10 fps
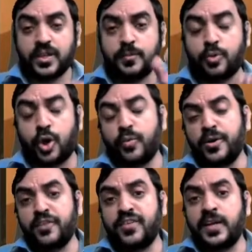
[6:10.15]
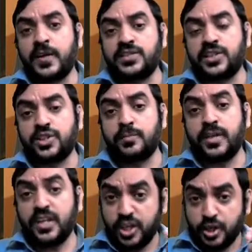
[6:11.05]
Probability of A intersection
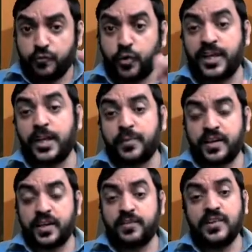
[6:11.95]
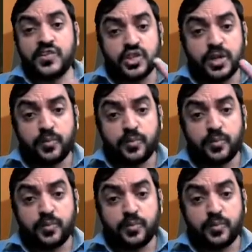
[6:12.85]
B for independent events,